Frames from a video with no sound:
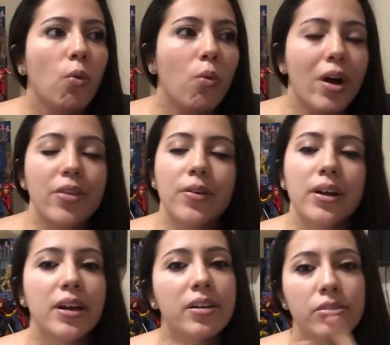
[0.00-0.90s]
Whether
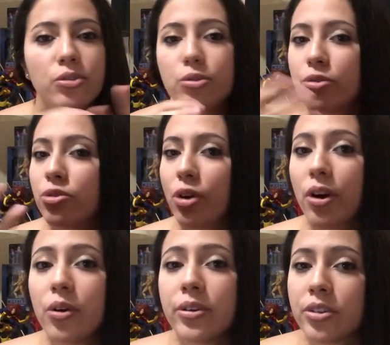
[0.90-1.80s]
it is you
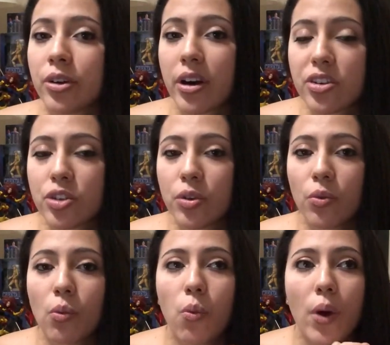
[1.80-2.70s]
start your
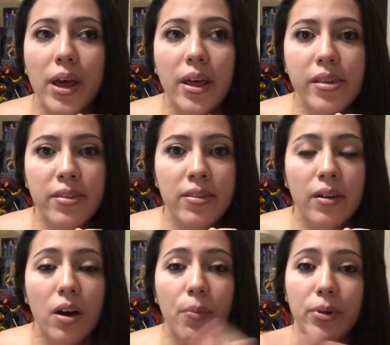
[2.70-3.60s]
introduction with
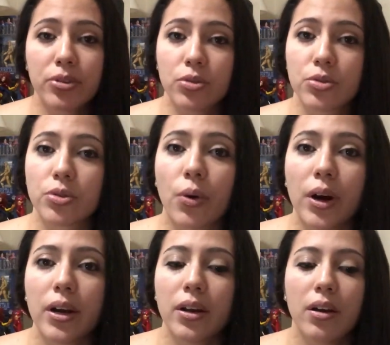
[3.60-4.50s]
a personal
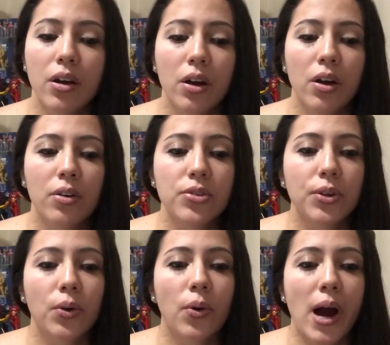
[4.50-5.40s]
story.
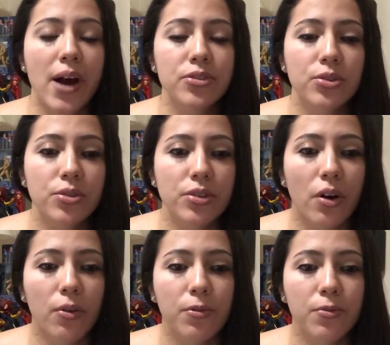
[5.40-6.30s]
So ask
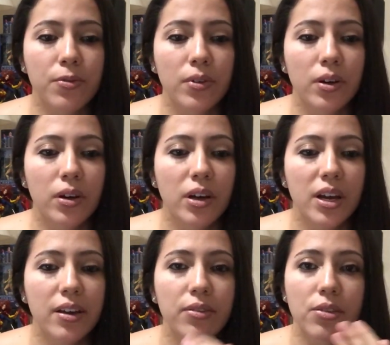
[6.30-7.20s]
yourself,
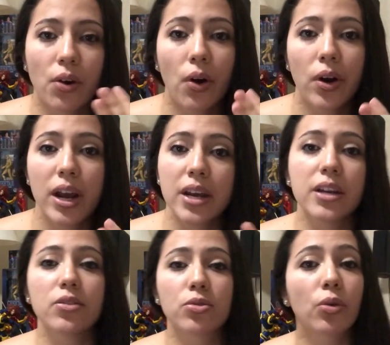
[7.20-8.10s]
is there
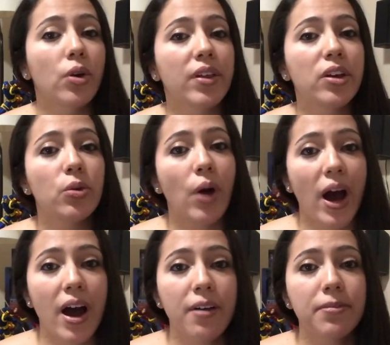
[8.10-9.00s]
any story that you
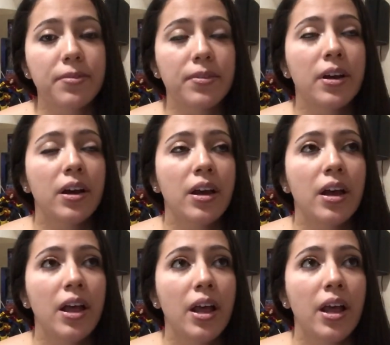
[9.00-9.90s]
have
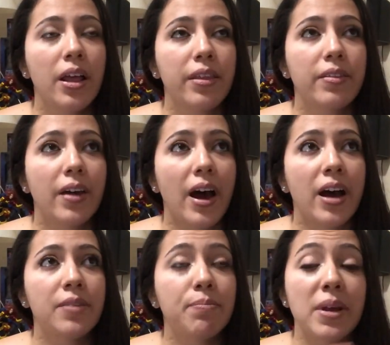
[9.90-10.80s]

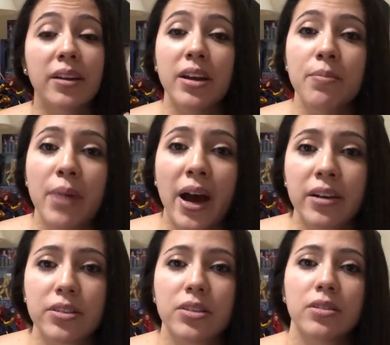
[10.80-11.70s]
that made an
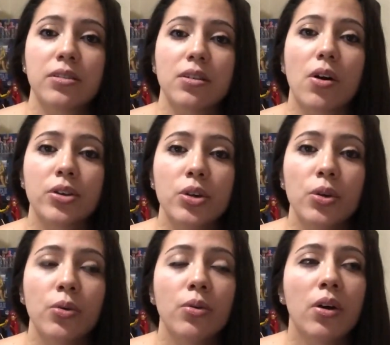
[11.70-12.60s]
impact on
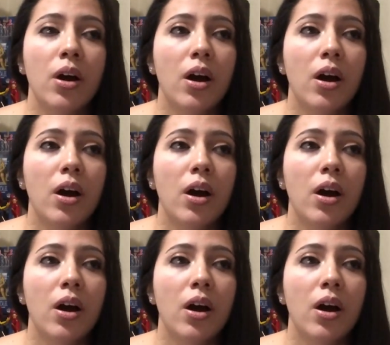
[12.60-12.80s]
you?